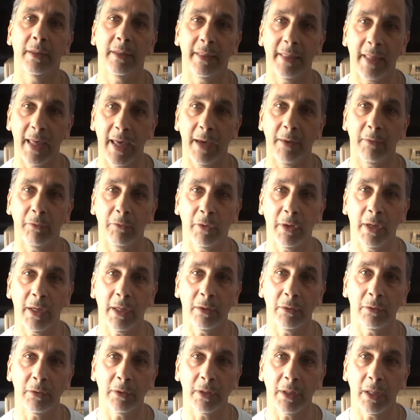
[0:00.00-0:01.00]
that
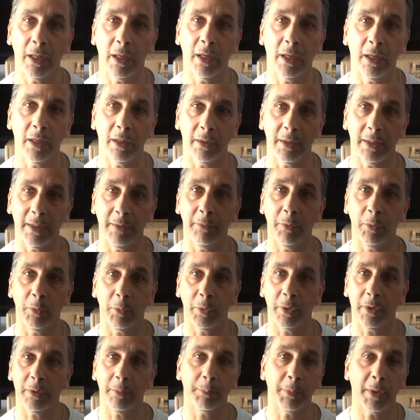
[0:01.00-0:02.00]
round,
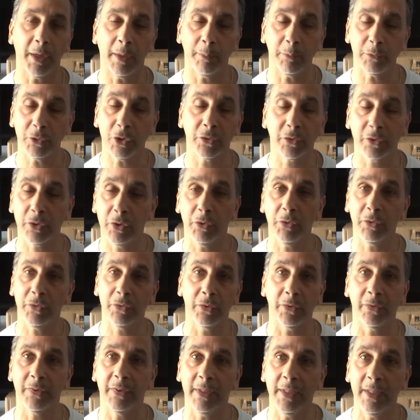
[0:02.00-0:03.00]
but I'm just curious
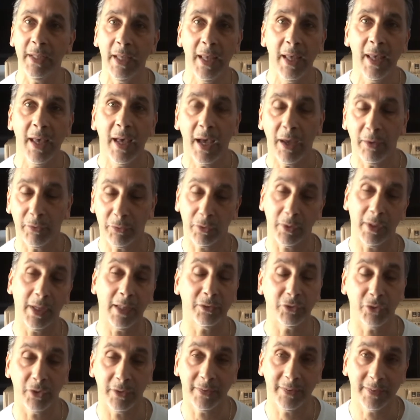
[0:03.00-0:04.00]
to see how it's going to
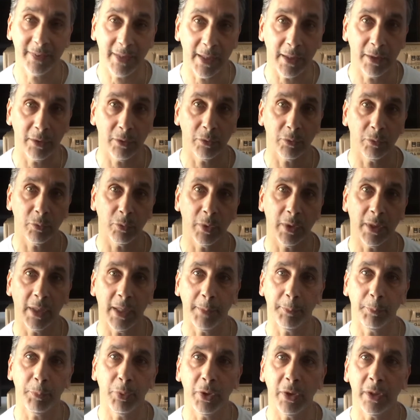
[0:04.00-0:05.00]
actually sound when I
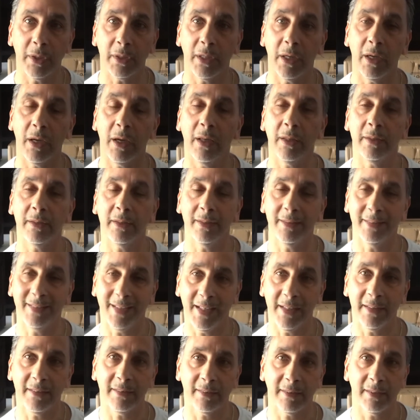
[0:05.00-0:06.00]
put it on the
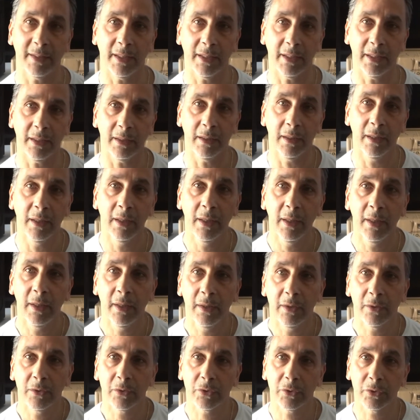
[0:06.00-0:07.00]
dance setting.
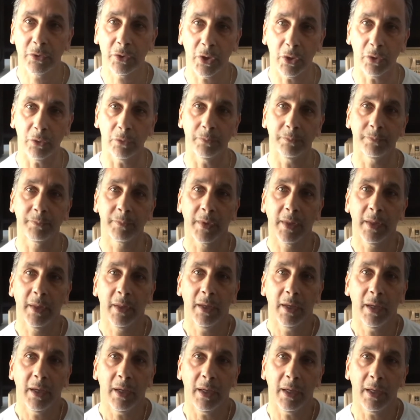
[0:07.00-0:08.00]
So
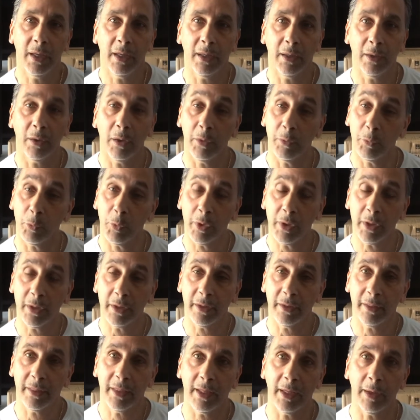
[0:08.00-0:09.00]
one
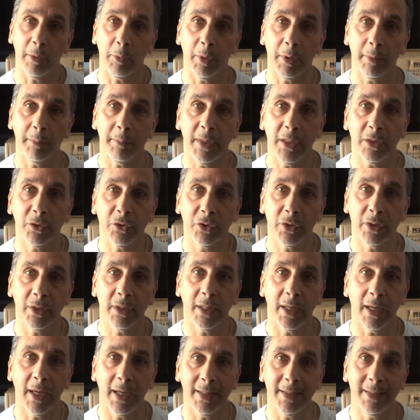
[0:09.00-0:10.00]
other thing I want to
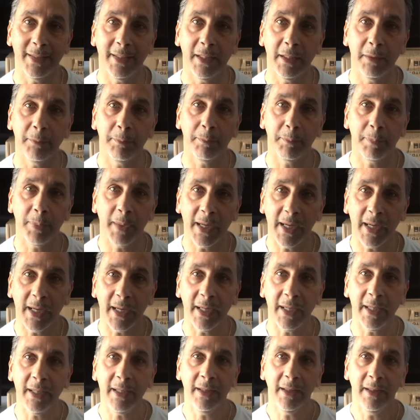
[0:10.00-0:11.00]
mention, I did
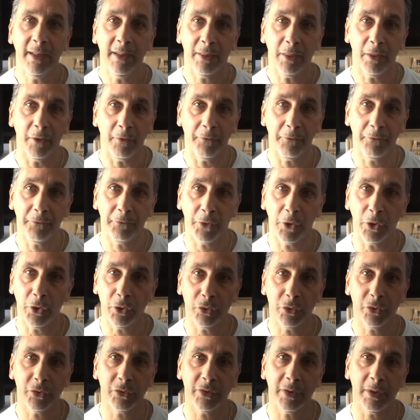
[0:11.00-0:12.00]
buy the
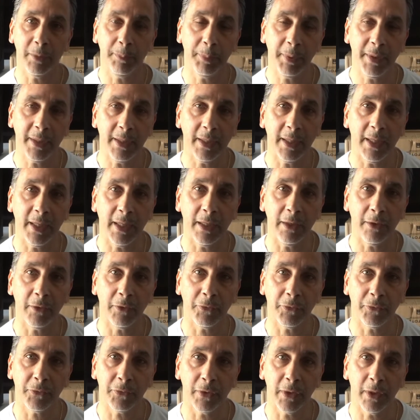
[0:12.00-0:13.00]
first CP8
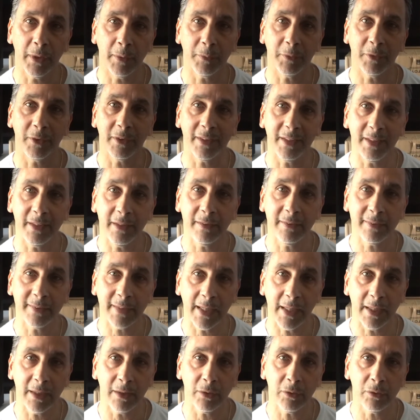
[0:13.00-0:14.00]
from Z
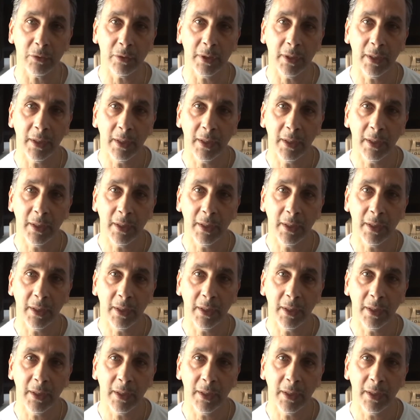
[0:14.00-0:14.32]
Sound,